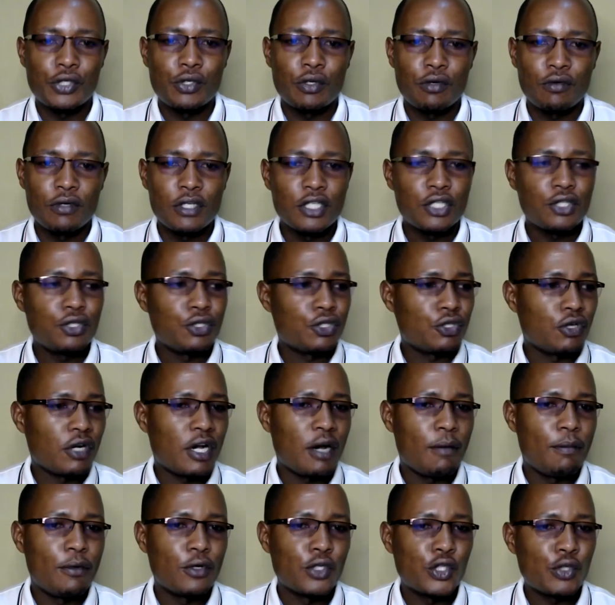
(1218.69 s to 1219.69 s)
We're going to talk
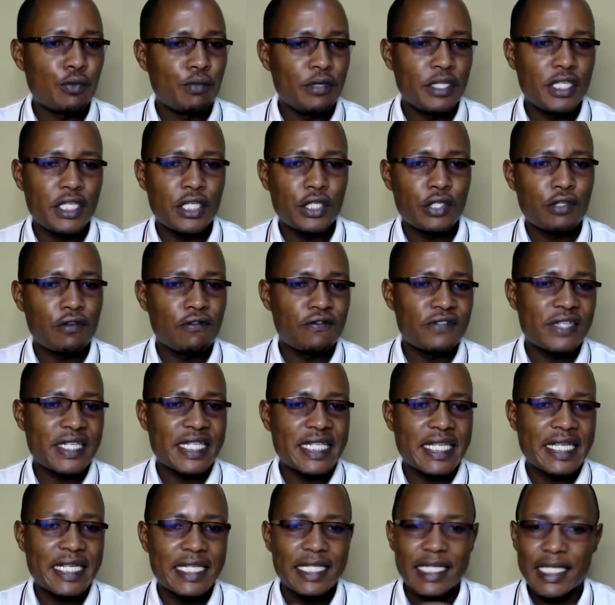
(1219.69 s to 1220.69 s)
about speeches of
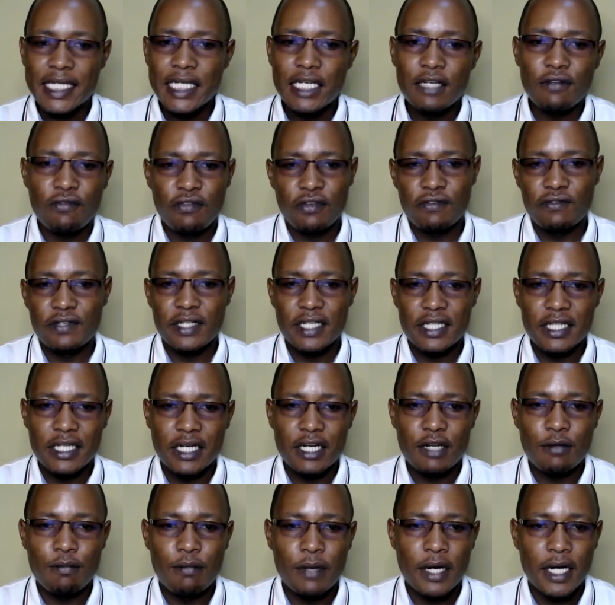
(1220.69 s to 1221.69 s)

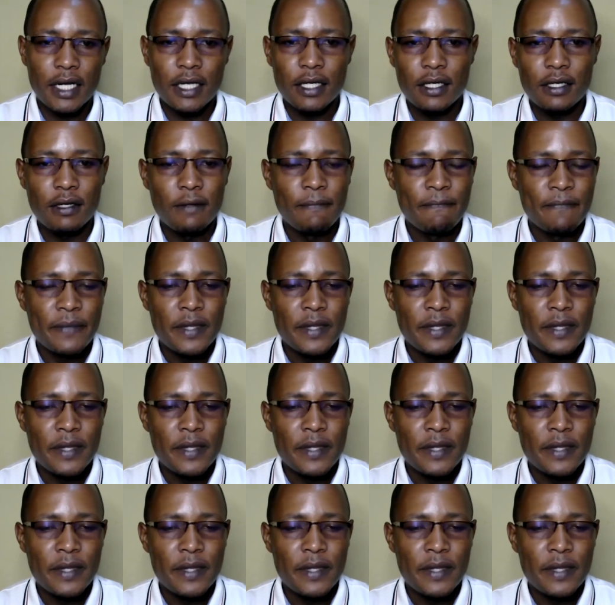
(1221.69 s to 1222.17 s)
1653 by